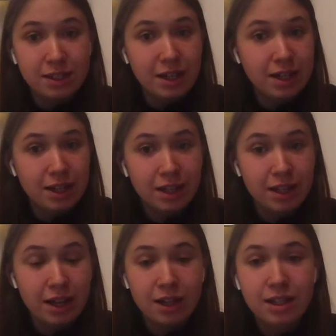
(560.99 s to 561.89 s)
Data
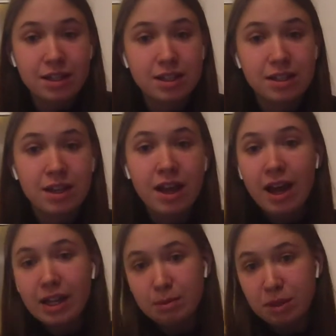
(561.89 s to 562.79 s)
analysts
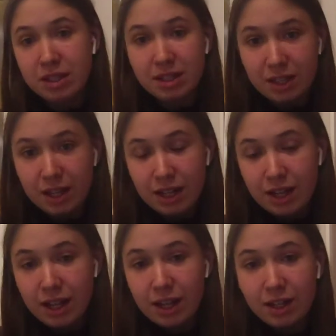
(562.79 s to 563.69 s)
and business data
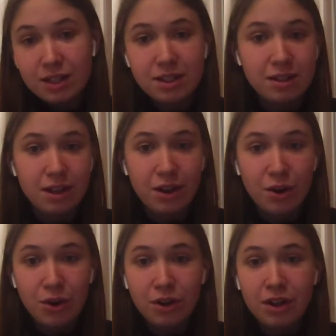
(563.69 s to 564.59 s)
analysts
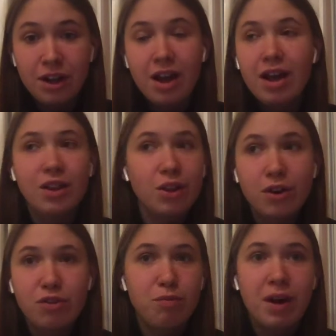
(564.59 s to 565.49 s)
earn a lot
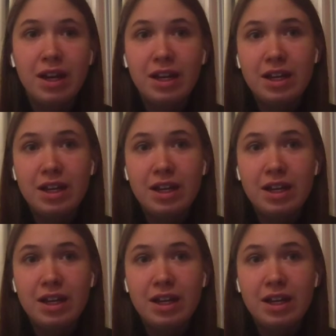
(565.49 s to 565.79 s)
of money,